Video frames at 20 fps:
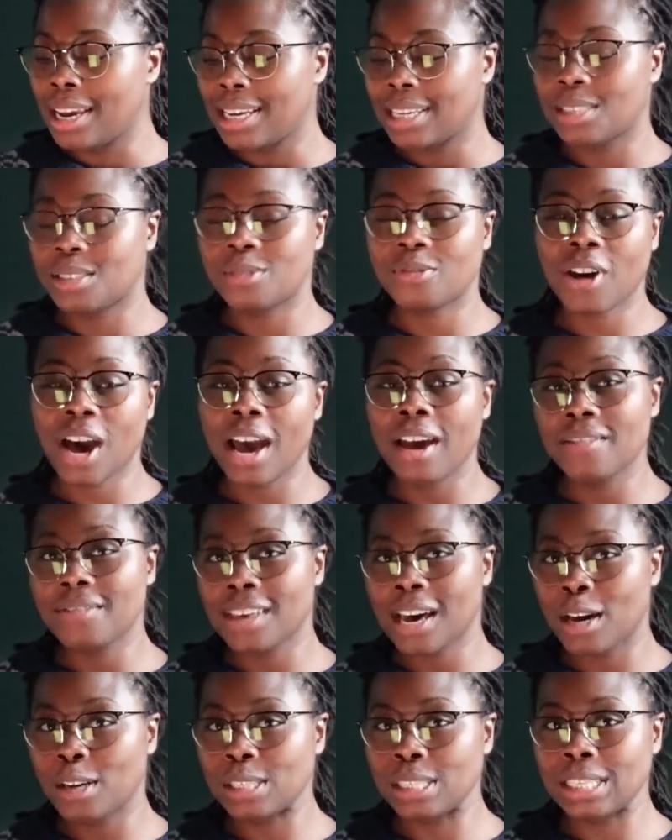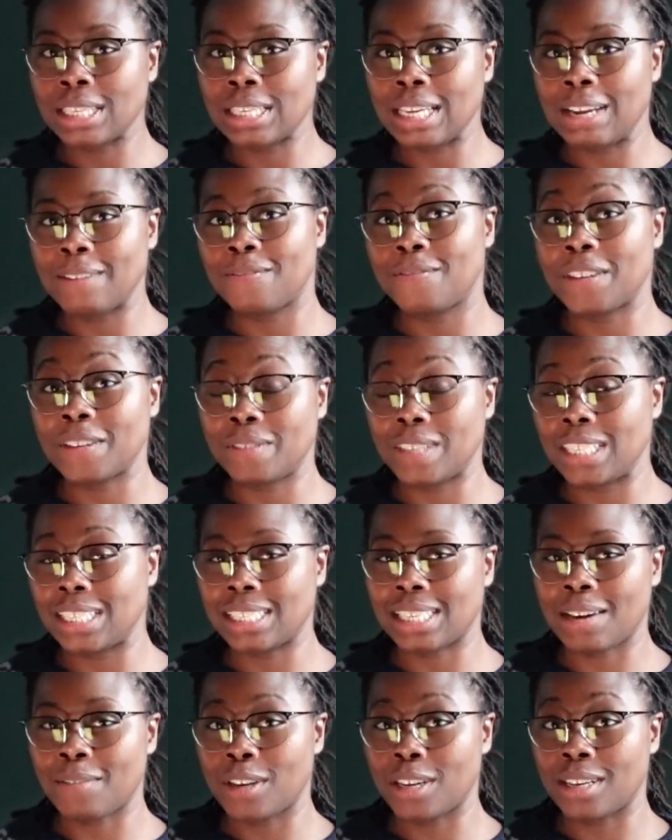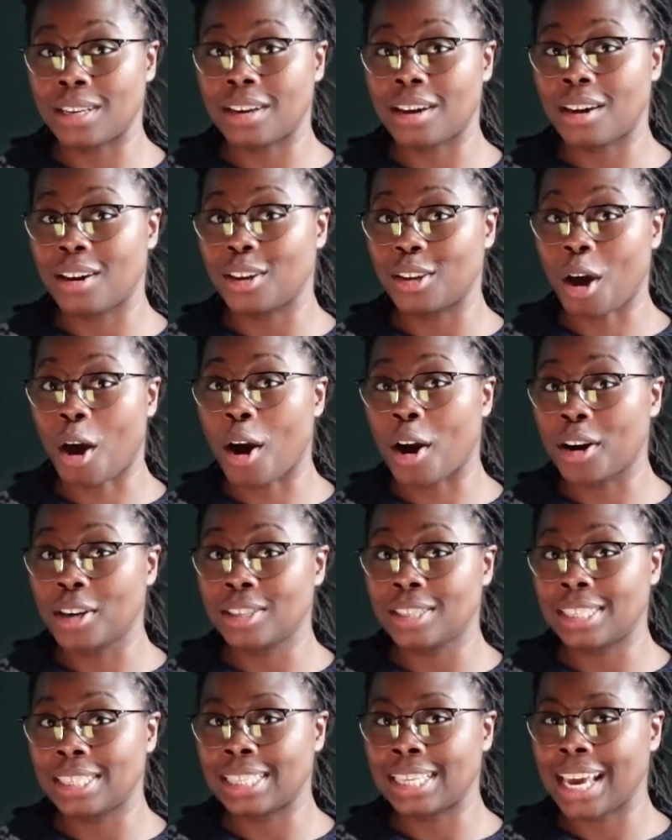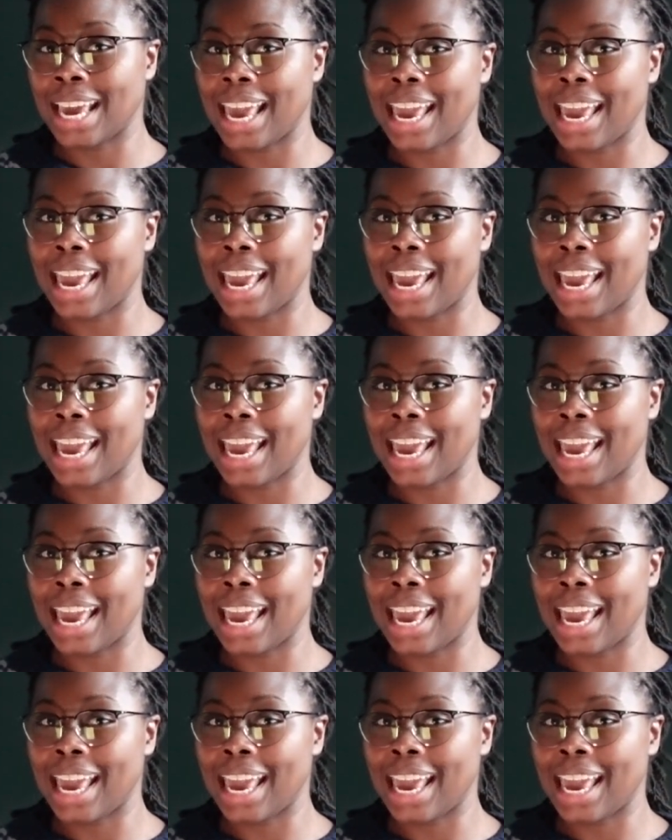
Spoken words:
is 5,057 yards.